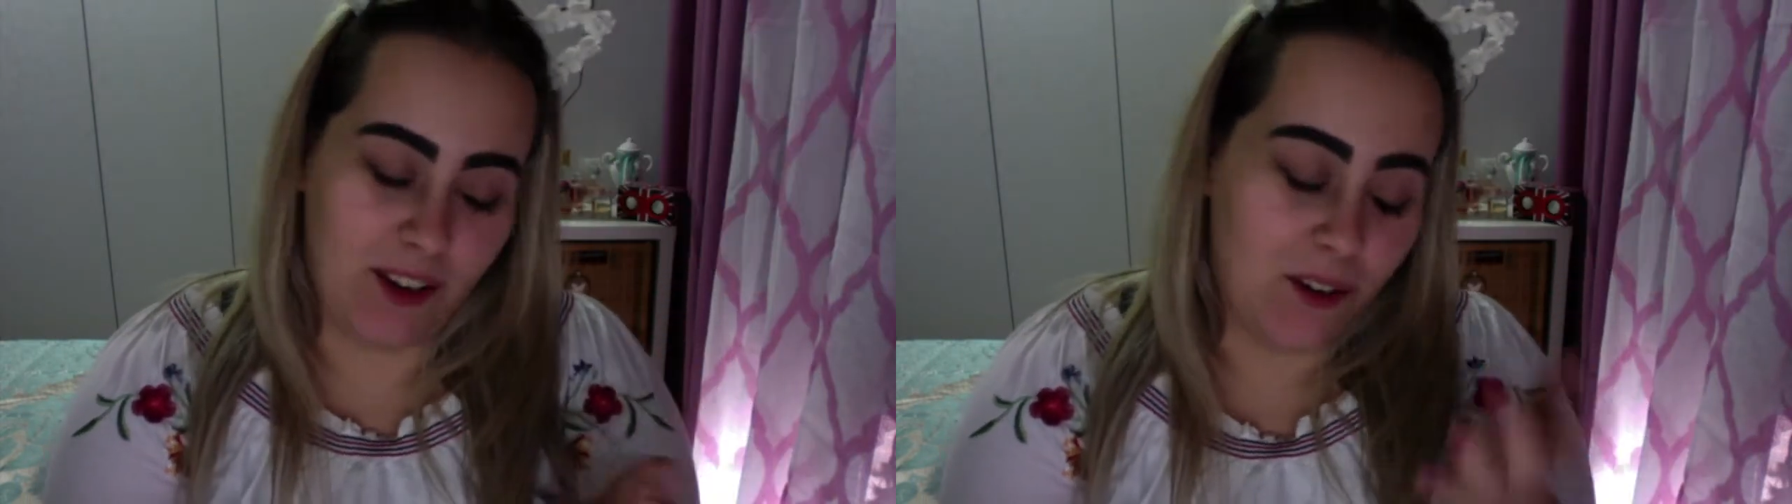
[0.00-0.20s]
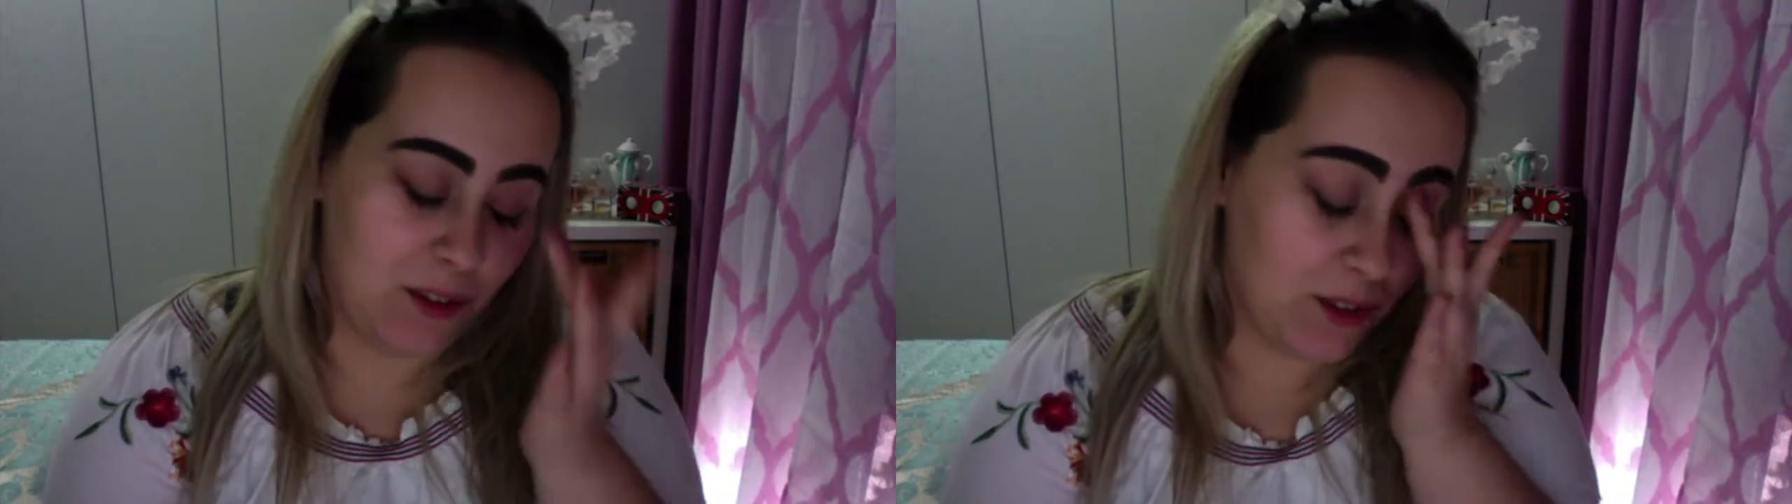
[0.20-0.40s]

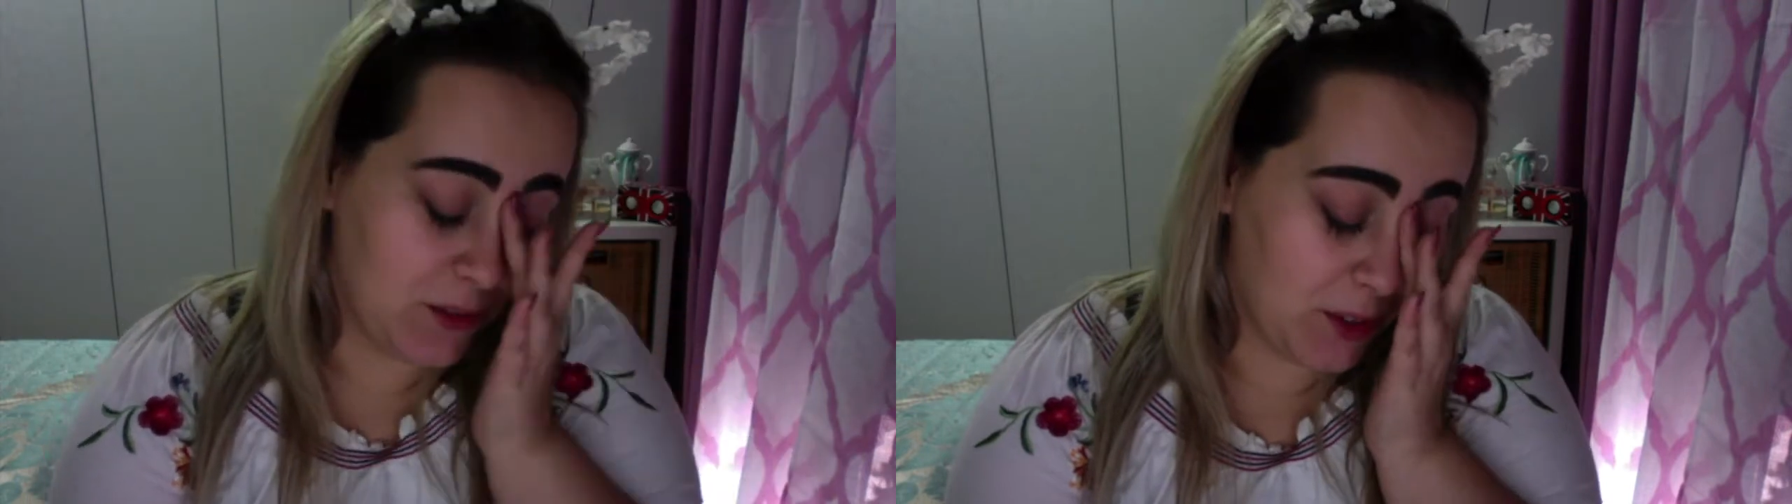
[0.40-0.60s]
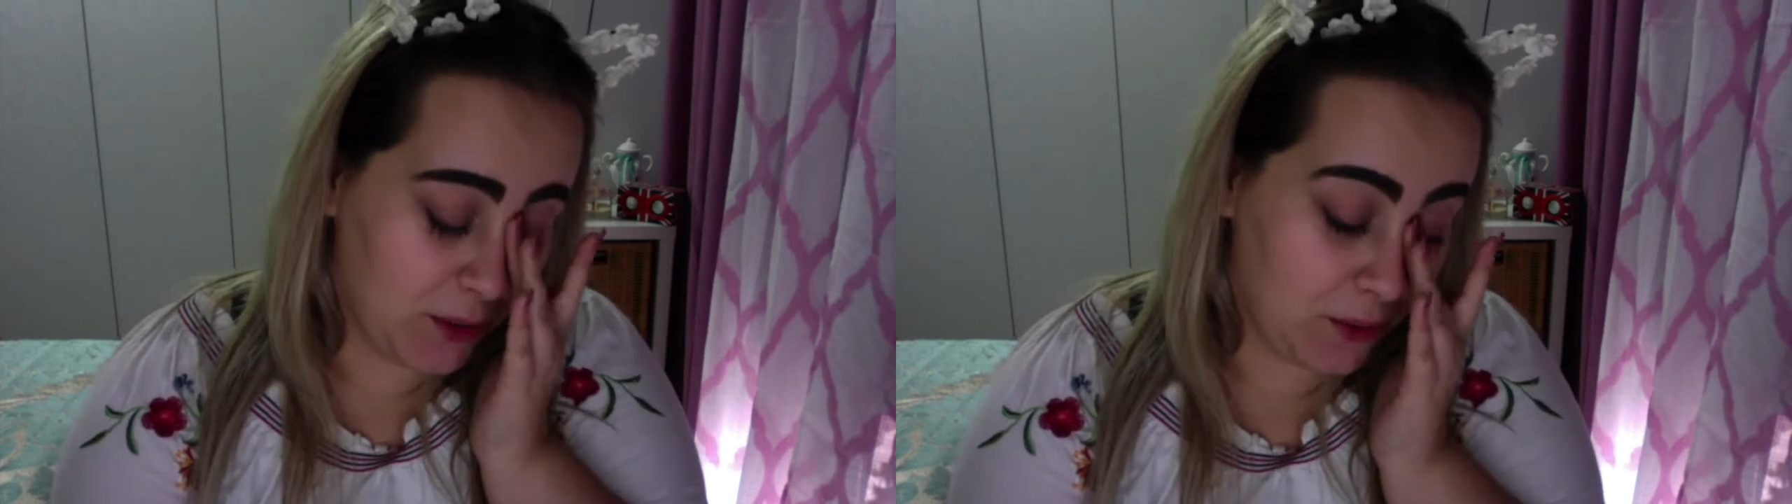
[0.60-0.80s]
all
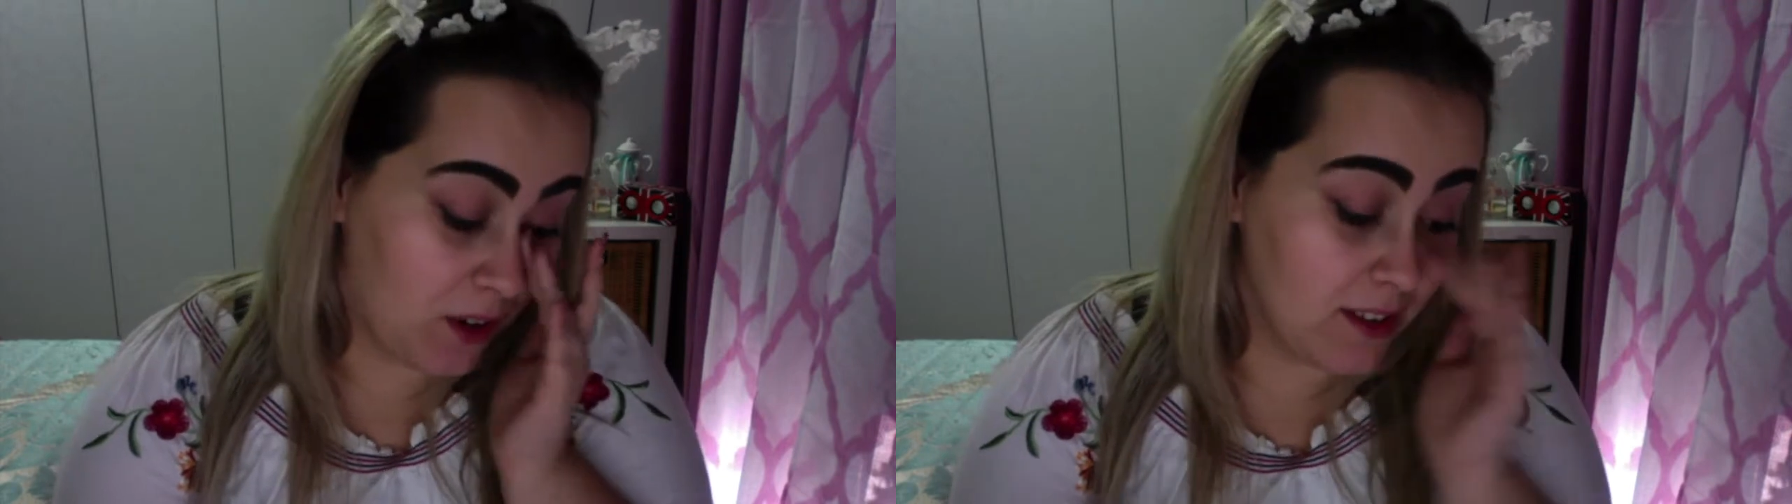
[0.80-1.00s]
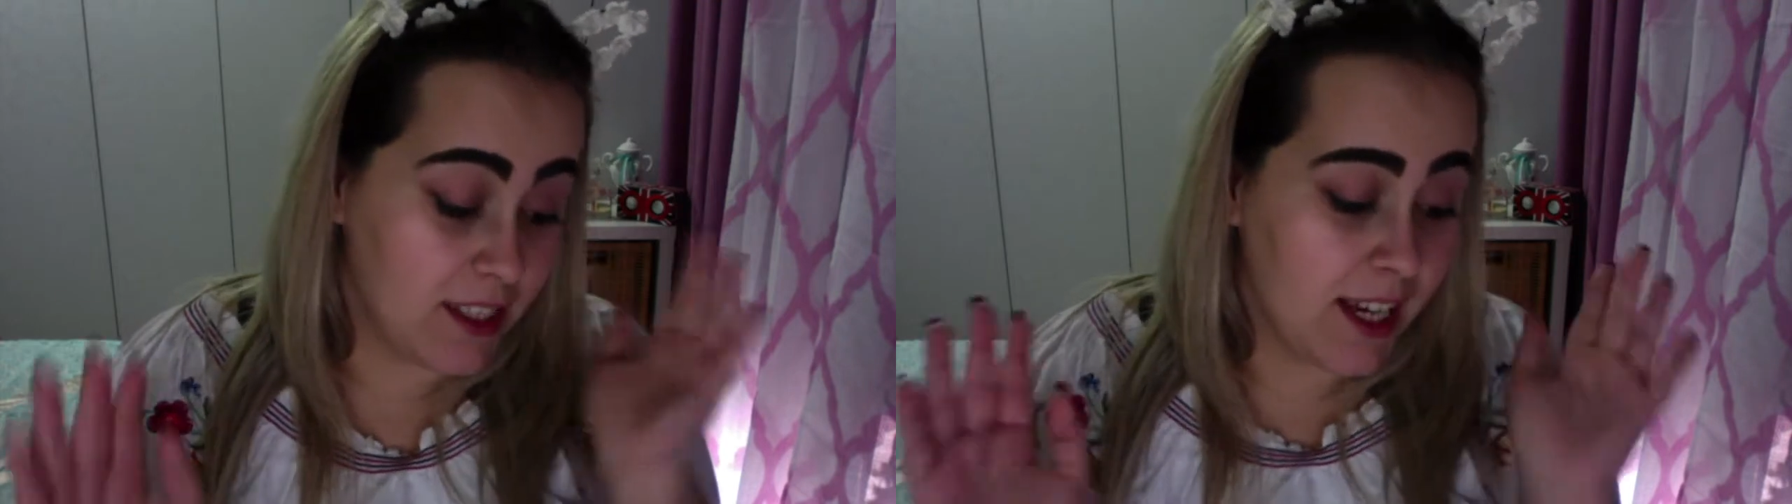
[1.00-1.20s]
over the world.